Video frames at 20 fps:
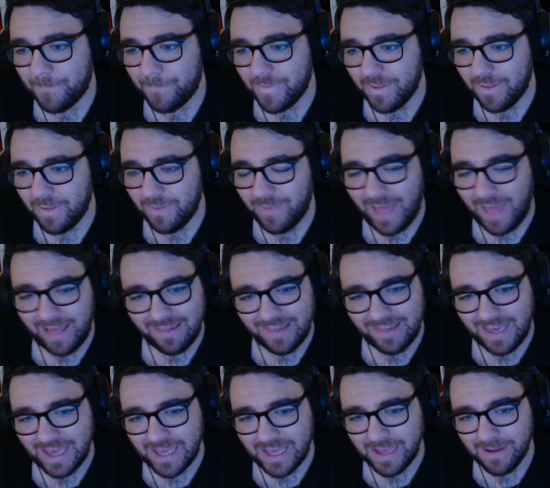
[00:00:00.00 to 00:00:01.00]
But that's
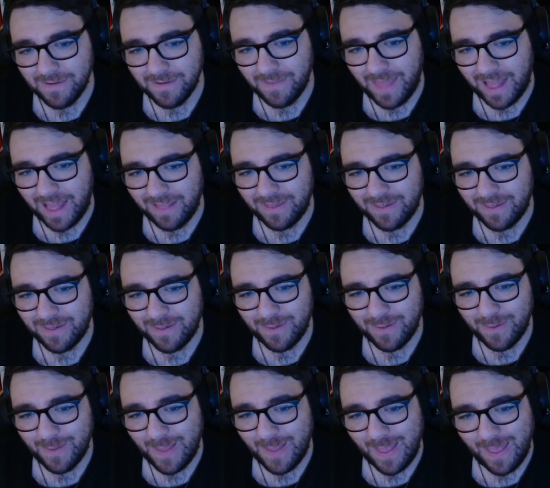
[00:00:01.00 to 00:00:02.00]
it. That's
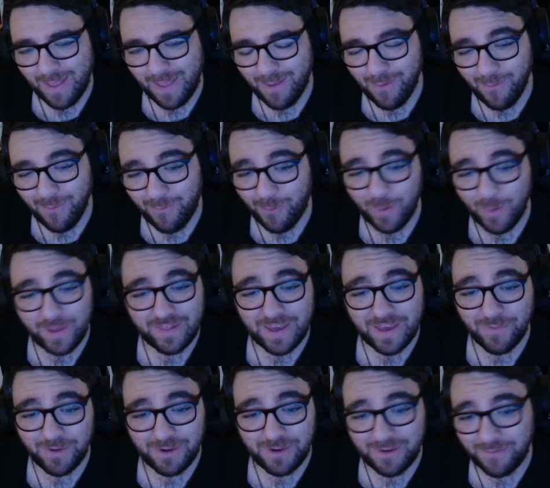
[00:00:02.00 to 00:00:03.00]

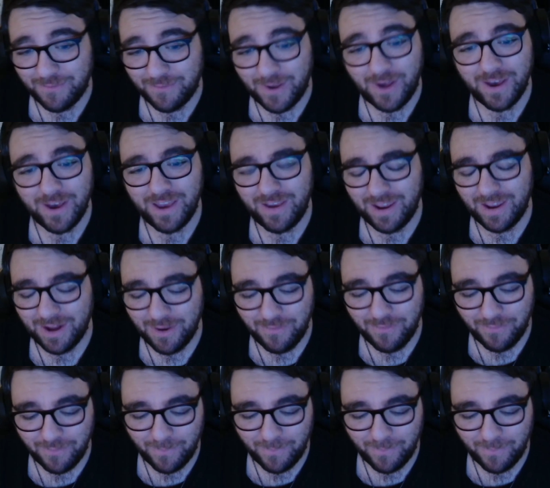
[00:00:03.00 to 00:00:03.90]
47-5.